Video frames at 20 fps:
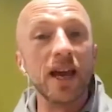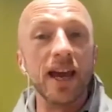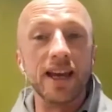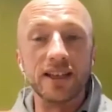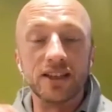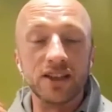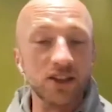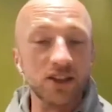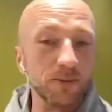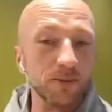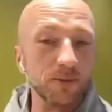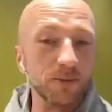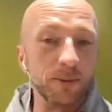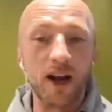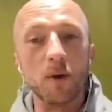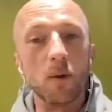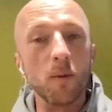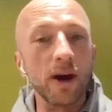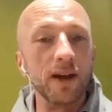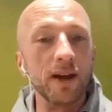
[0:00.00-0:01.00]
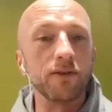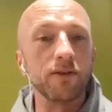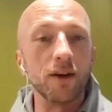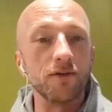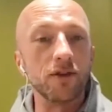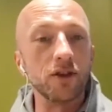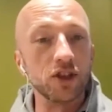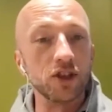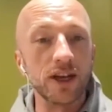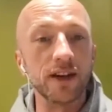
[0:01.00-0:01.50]
It's just become a way of
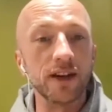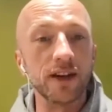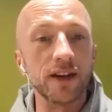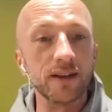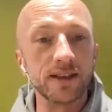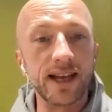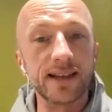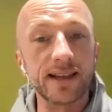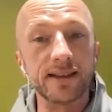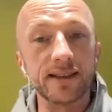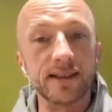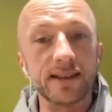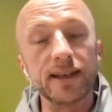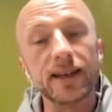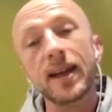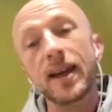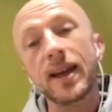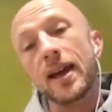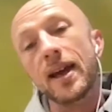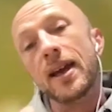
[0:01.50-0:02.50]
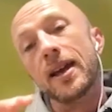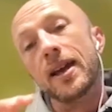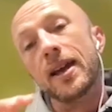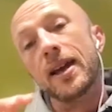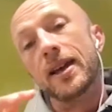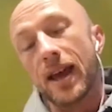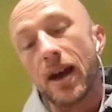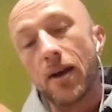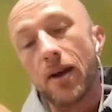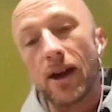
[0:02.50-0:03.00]
life that she understands it.
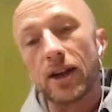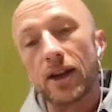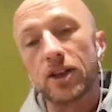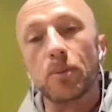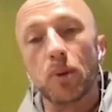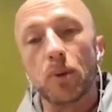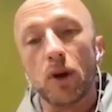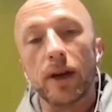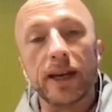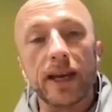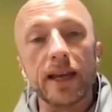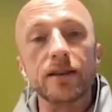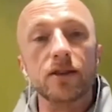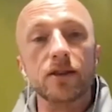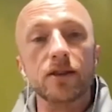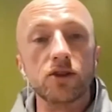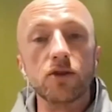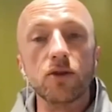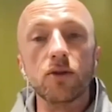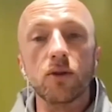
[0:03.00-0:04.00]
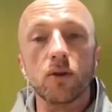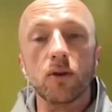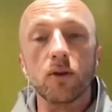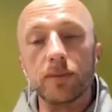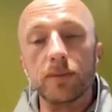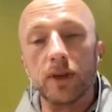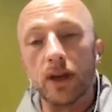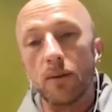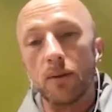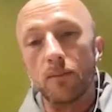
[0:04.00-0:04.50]
So they're actually putting in store,
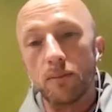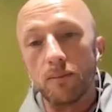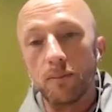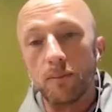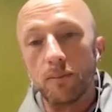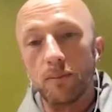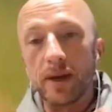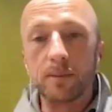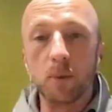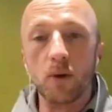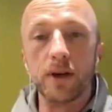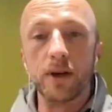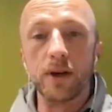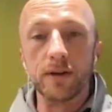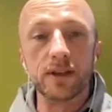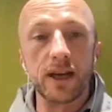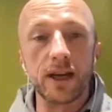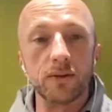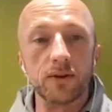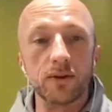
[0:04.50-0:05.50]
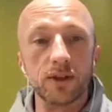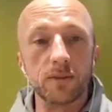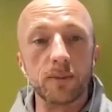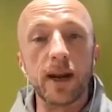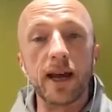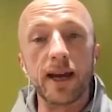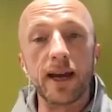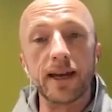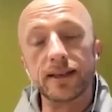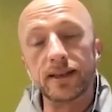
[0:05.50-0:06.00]
big point of sale
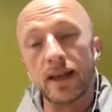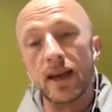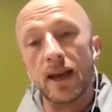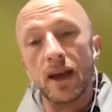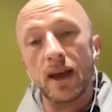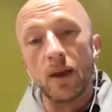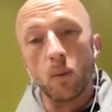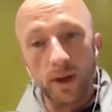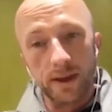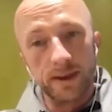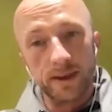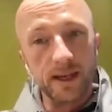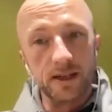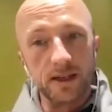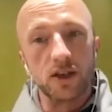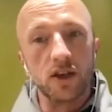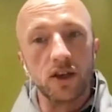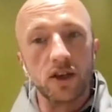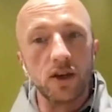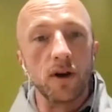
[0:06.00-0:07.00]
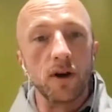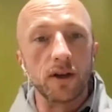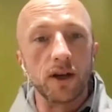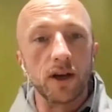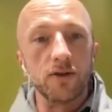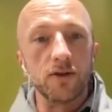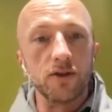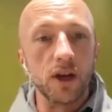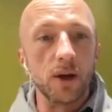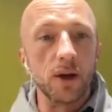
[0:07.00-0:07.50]
displays with these QR
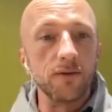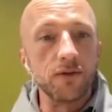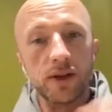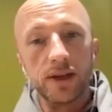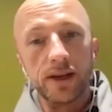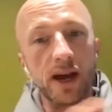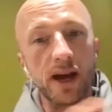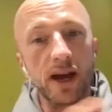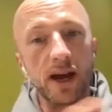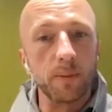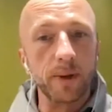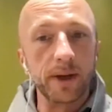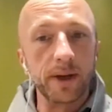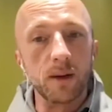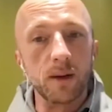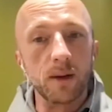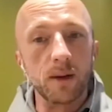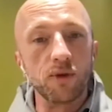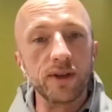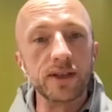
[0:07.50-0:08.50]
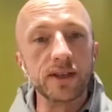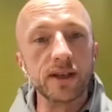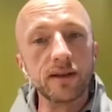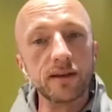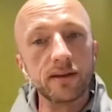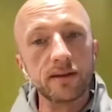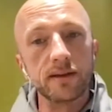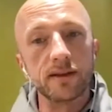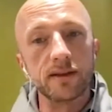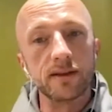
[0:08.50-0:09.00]
codes. If you need help picking a
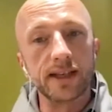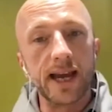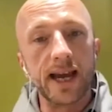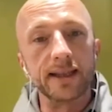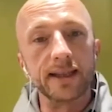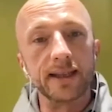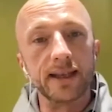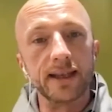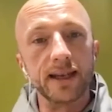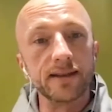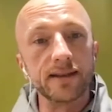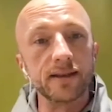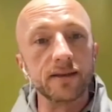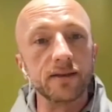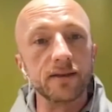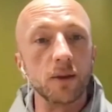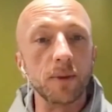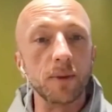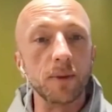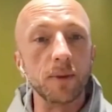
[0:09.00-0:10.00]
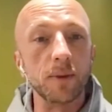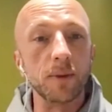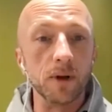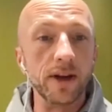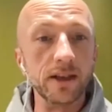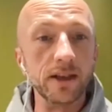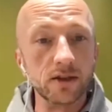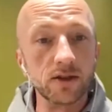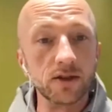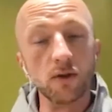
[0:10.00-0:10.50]
printer, scan this. So people
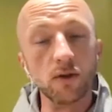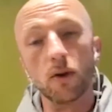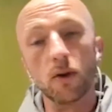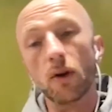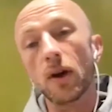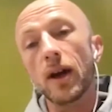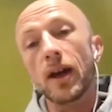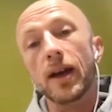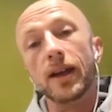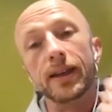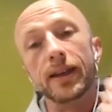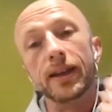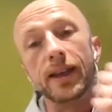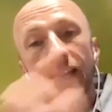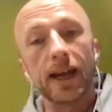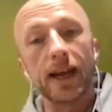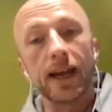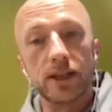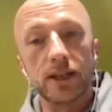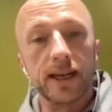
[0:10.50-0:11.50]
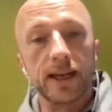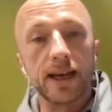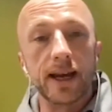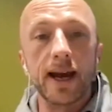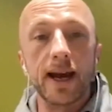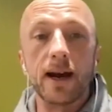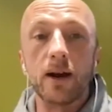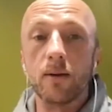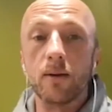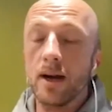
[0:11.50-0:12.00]
are in store, they can actually get
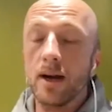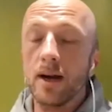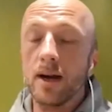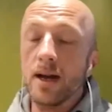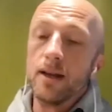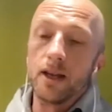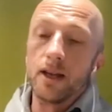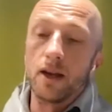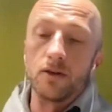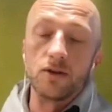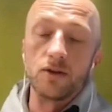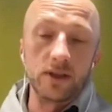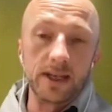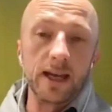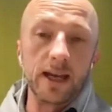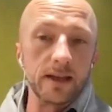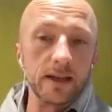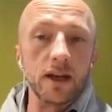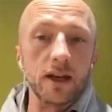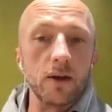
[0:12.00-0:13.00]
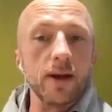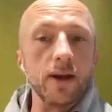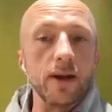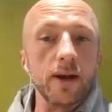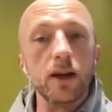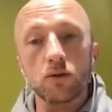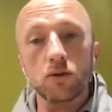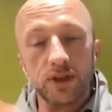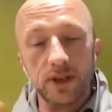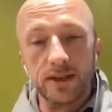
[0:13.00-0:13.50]
it out. It
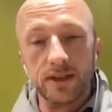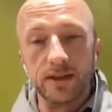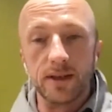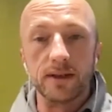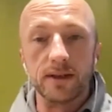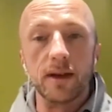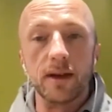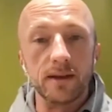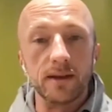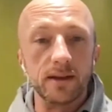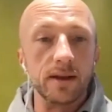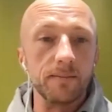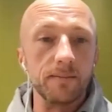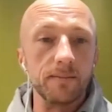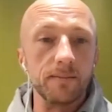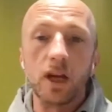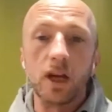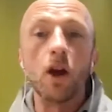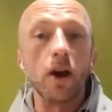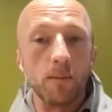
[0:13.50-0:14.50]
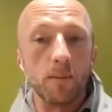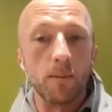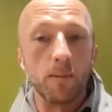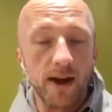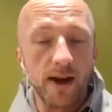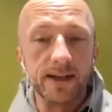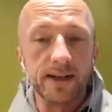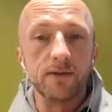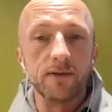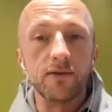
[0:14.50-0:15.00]
launches as a client
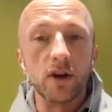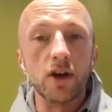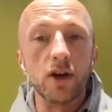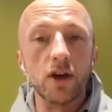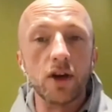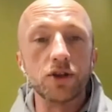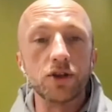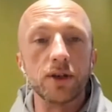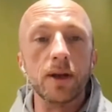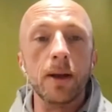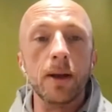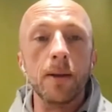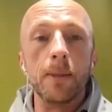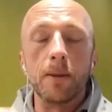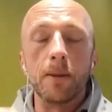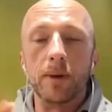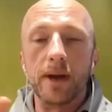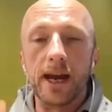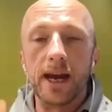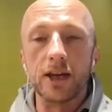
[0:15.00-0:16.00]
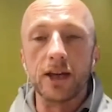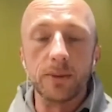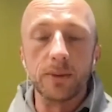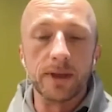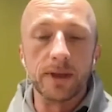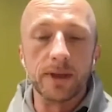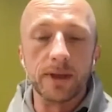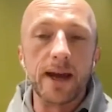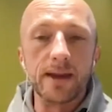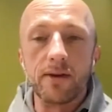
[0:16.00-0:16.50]
branded version, but actually
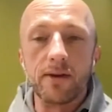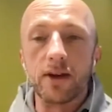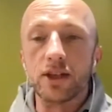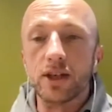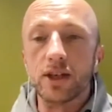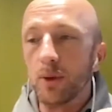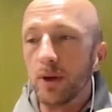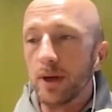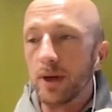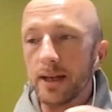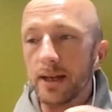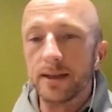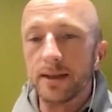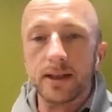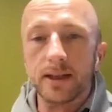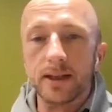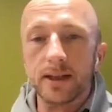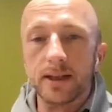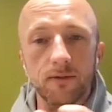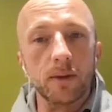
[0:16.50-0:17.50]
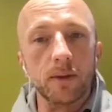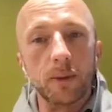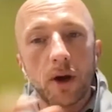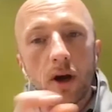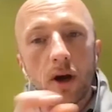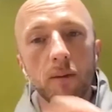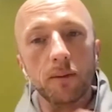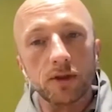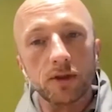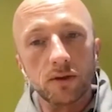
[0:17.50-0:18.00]
with that, they're actually putting it into different
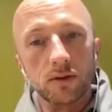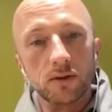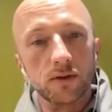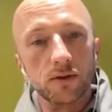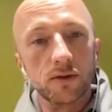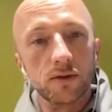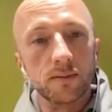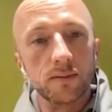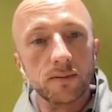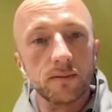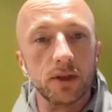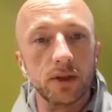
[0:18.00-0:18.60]
department stores.